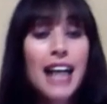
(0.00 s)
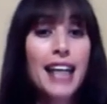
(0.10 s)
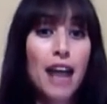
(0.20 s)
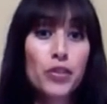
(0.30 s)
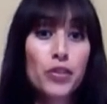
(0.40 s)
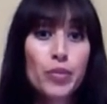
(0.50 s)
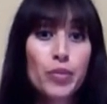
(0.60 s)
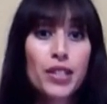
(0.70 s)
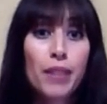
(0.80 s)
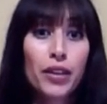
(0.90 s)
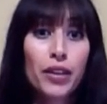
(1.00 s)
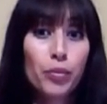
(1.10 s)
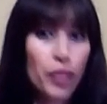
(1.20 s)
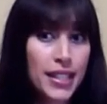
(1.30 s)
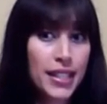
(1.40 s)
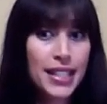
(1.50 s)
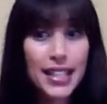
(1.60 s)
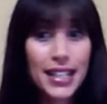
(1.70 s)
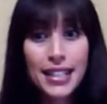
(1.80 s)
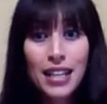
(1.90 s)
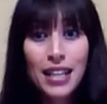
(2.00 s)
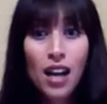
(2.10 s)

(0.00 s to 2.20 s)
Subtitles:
announcements about your business,